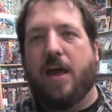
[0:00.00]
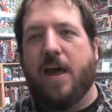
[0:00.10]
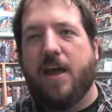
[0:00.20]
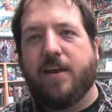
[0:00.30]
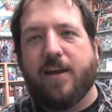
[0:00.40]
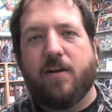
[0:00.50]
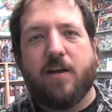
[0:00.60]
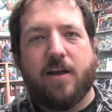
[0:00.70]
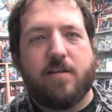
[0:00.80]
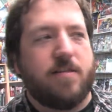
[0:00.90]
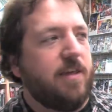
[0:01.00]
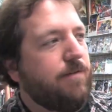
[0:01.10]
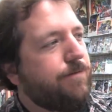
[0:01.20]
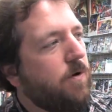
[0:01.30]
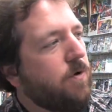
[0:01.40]
And here is
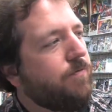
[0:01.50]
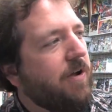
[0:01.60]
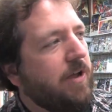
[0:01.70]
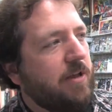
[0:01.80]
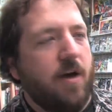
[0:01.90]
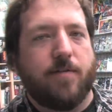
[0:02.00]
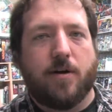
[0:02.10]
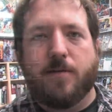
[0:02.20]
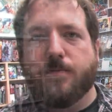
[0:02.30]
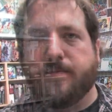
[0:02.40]
the photo variant cover.